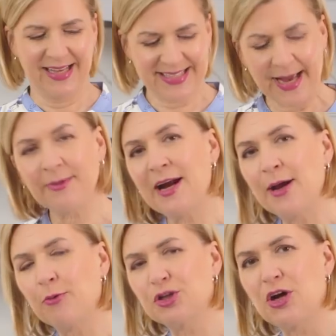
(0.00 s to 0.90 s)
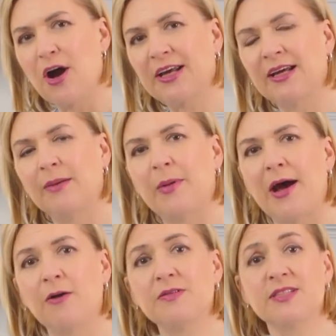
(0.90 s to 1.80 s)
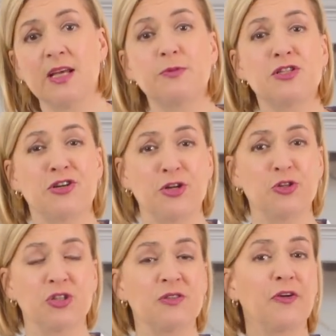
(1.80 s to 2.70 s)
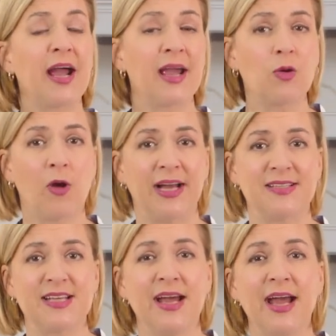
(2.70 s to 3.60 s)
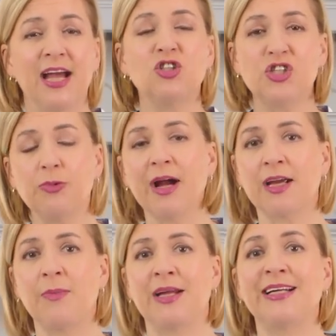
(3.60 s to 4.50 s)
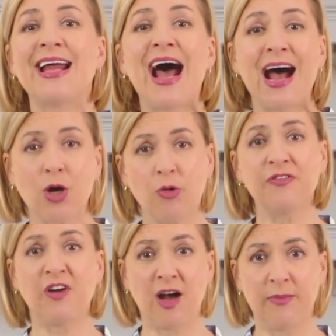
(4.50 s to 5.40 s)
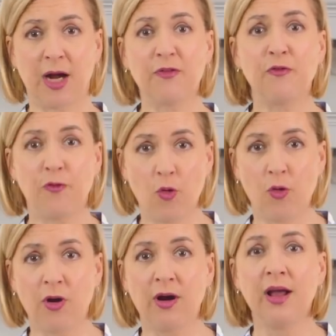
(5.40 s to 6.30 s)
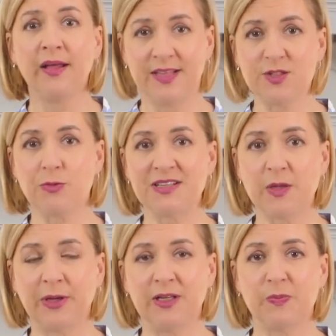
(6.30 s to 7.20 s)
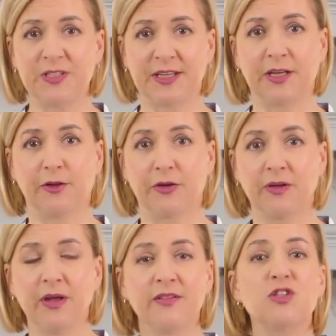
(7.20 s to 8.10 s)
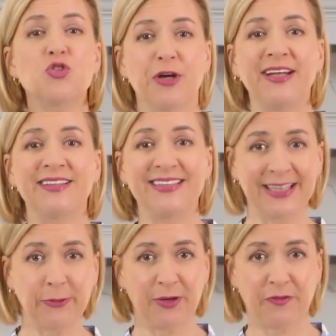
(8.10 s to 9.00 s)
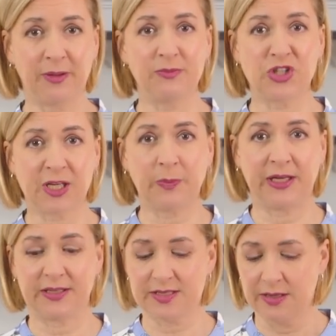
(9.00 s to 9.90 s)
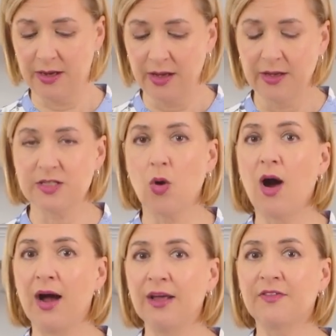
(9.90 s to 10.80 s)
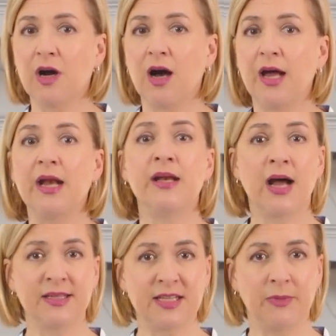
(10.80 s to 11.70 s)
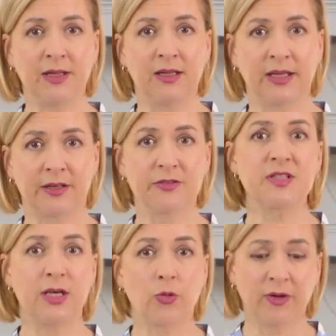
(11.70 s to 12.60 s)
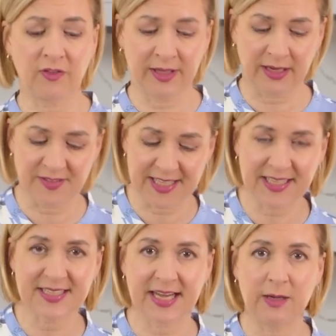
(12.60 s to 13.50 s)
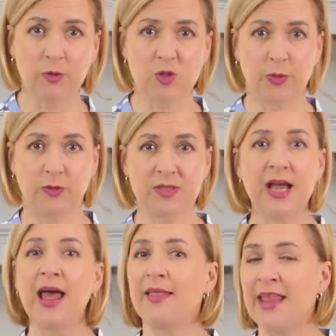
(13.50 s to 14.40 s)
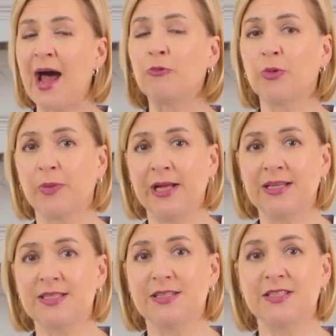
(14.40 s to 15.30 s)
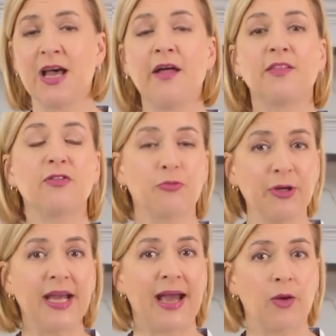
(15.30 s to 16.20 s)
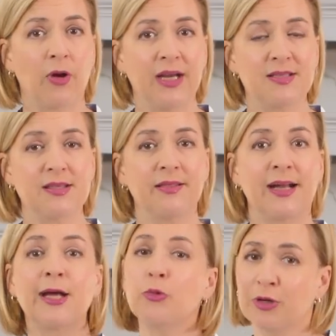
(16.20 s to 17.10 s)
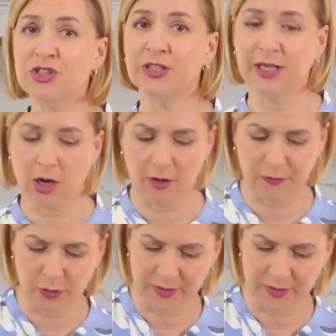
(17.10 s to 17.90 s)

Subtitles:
Sam and I were talking about substitutions for egg whites, and she recommended aquafaba for this recipe in particular, the strained liquid from chickpeas. So I've got 90 milliliters, the equivalent of 6 tablespoons, and that replaces the 3 egg whites that I originally called for